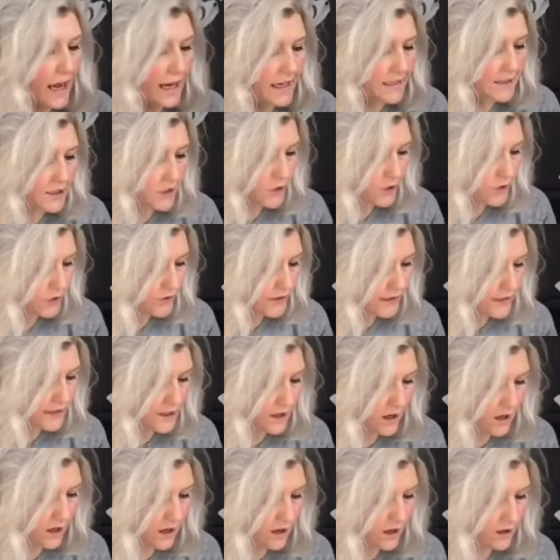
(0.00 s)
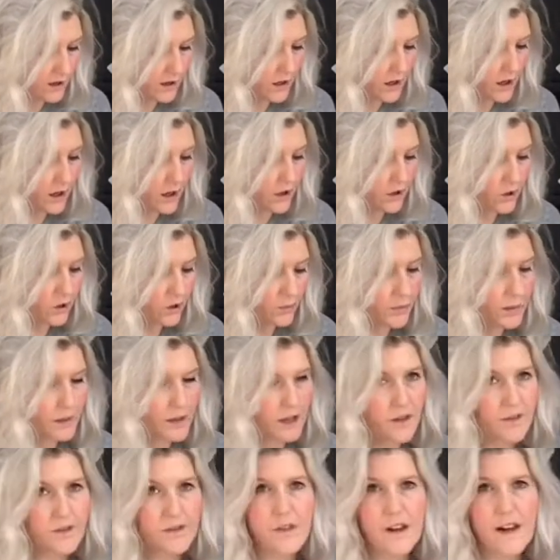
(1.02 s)
I saw it on a
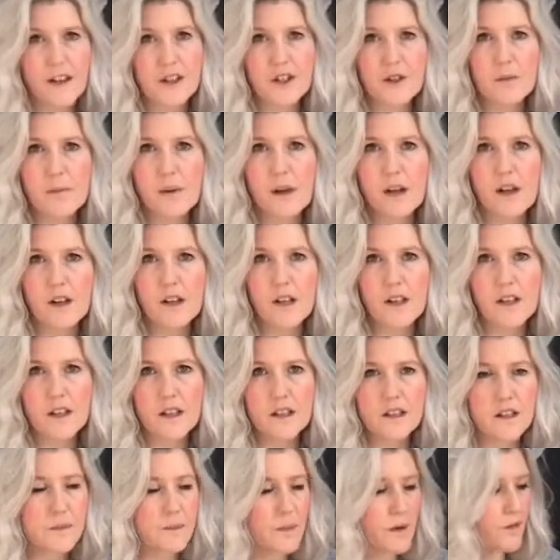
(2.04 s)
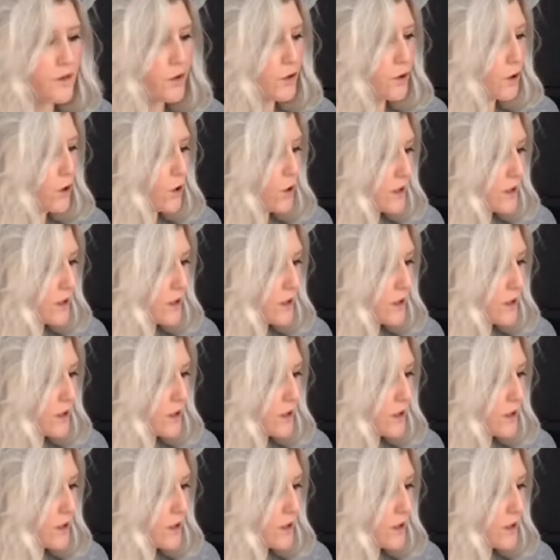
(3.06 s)
couple of fashion bloggers before